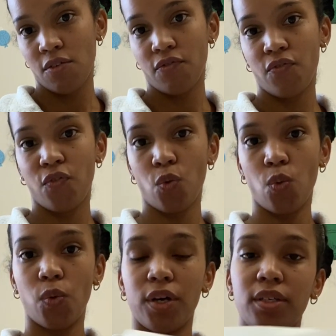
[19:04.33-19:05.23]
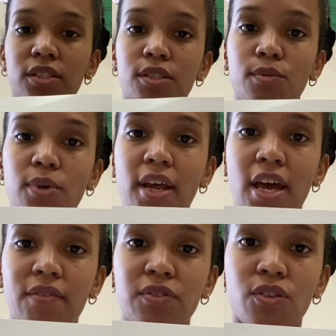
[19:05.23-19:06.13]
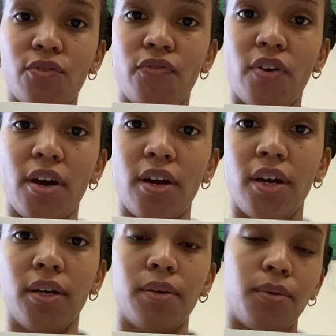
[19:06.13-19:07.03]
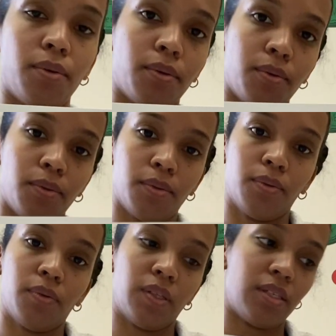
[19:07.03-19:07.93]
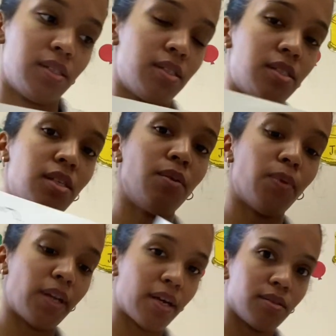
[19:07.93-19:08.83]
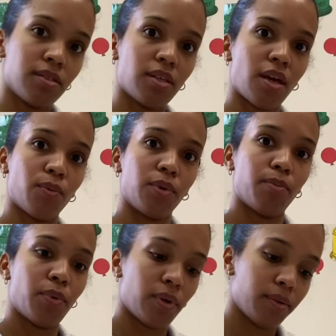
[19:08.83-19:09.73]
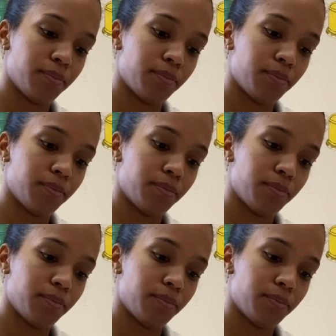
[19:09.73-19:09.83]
four. This is what I have so far. Let's see what else can we put.